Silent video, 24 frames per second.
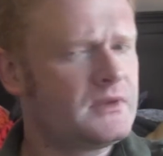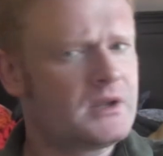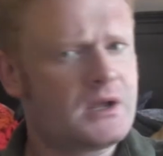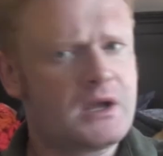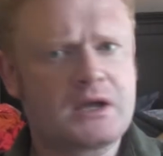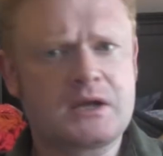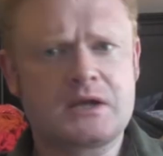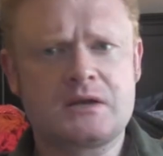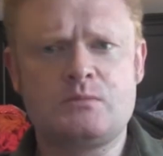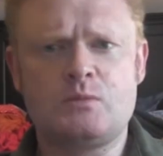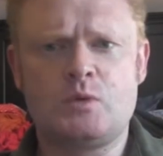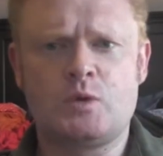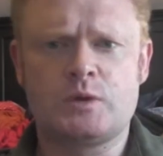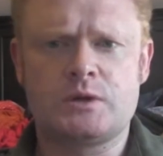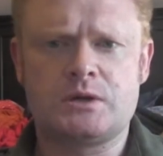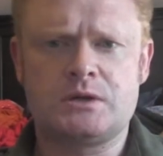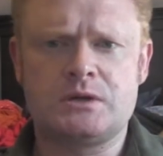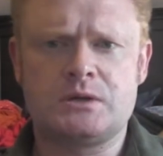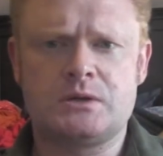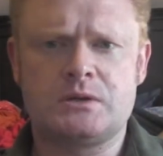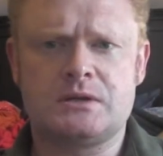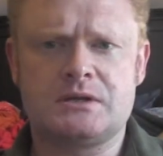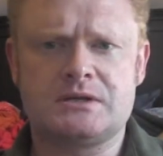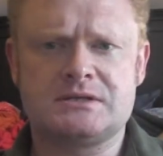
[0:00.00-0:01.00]
I can more than
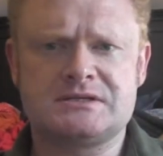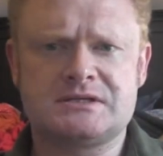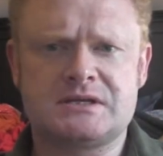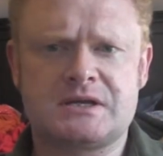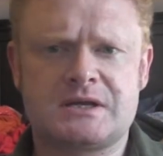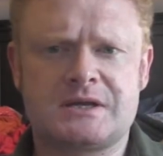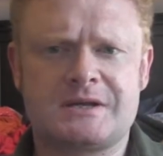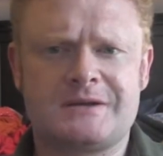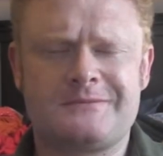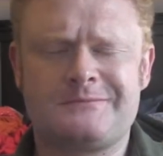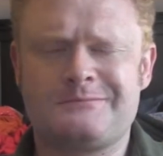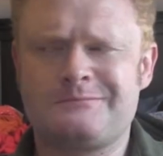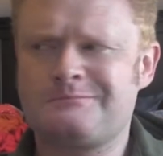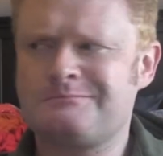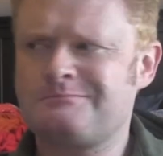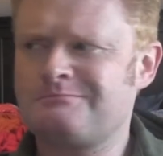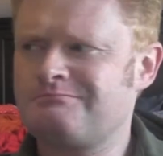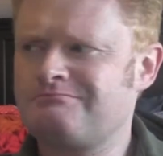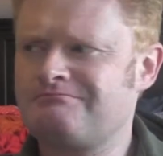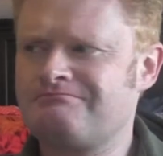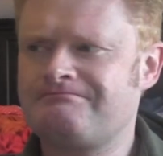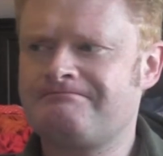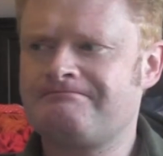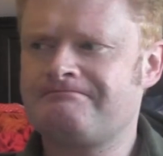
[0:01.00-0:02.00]
do this. I
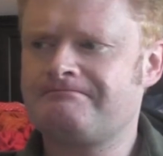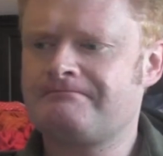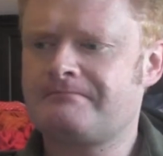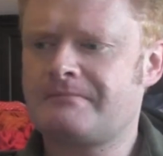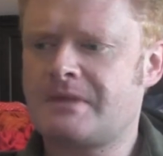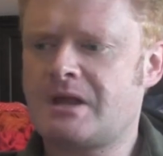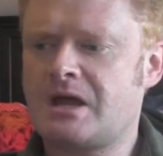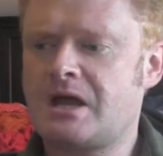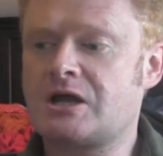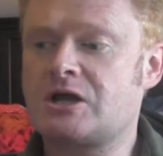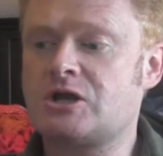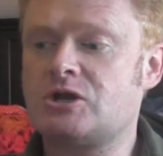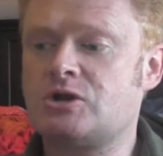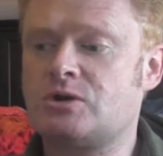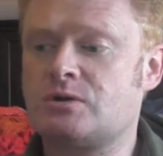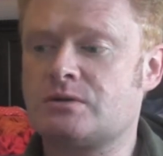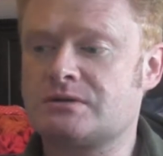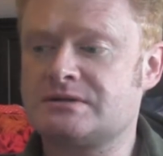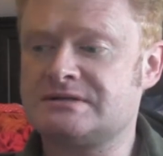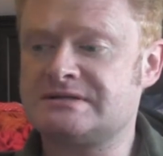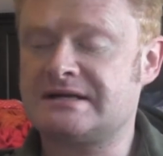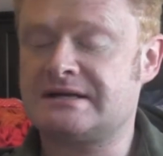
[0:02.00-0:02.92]
can knock this